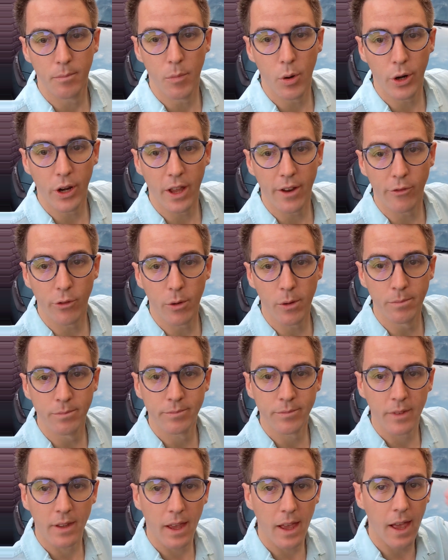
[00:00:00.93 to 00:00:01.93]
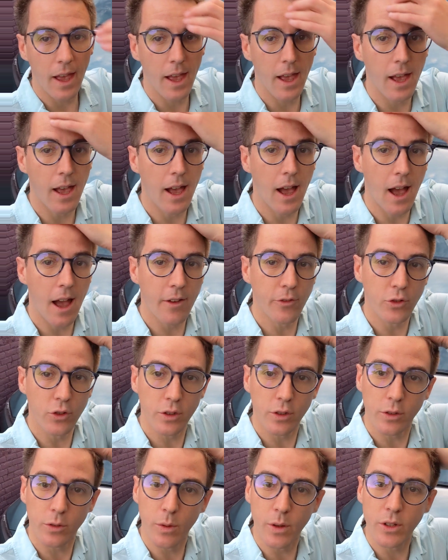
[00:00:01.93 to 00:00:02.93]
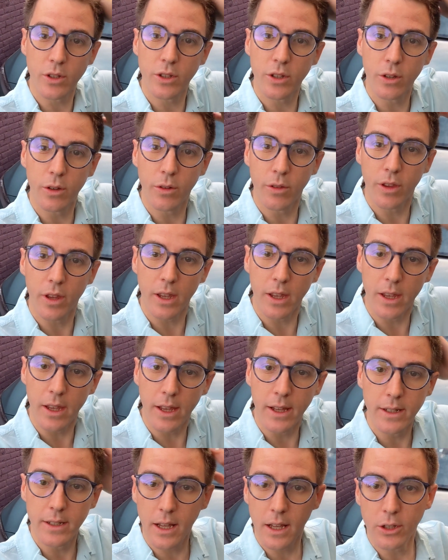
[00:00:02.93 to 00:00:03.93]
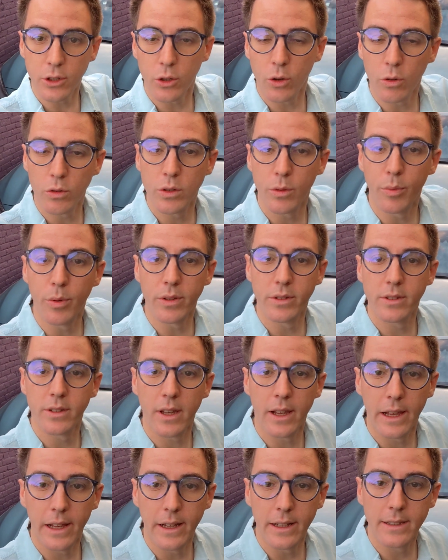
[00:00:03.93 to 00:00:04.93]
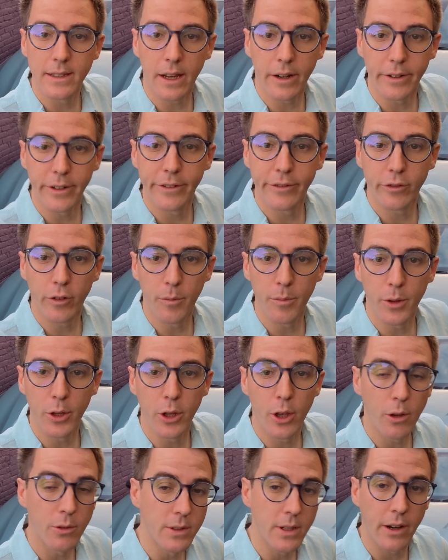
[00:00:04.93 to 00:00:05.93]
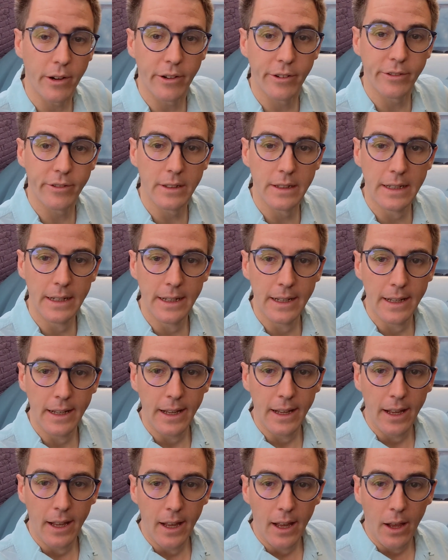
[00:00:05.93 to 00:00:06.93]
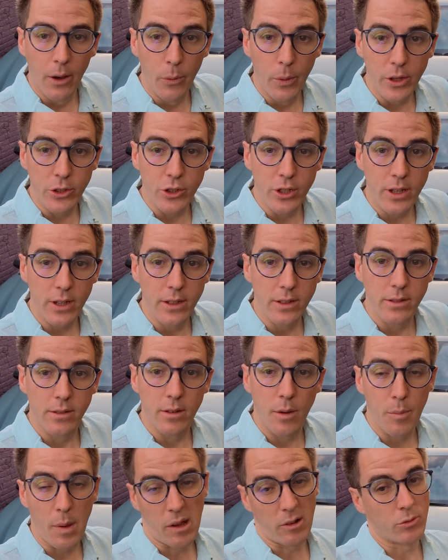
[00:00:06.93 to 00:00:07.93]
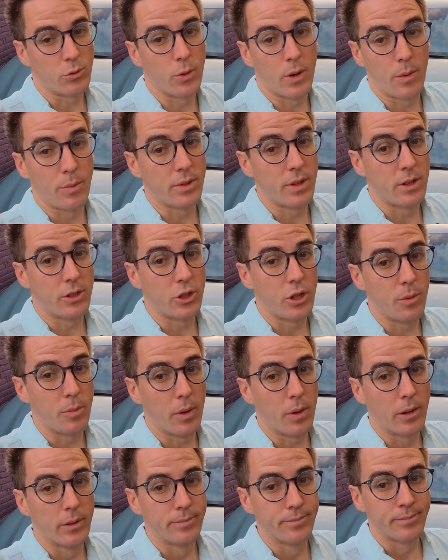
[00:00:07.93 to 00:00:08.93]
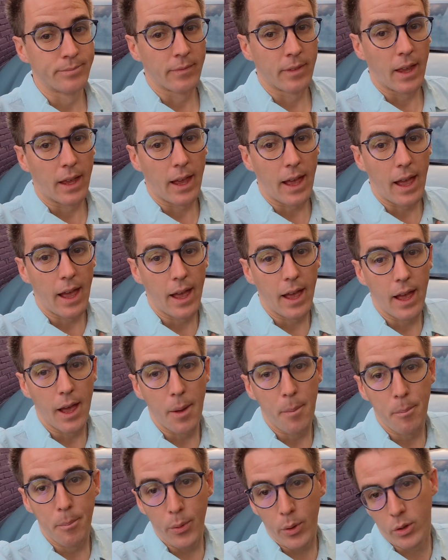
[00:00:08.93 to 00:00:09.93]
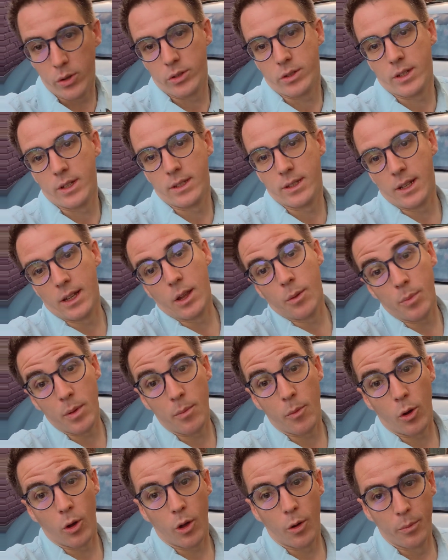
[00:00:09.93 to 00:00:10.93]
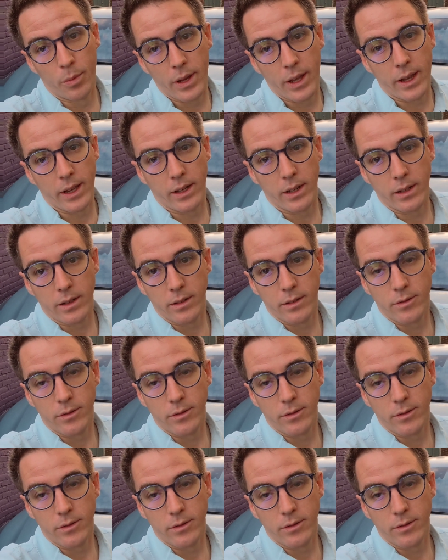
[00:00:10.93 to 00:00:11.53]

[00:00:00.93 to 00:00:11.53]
Morning, everyone. Uh, I've just switched to the Intelligent Octopus uh, tariff from the Go tariff, which is about 20% cheaper, uh, but it's a little bit more complicated.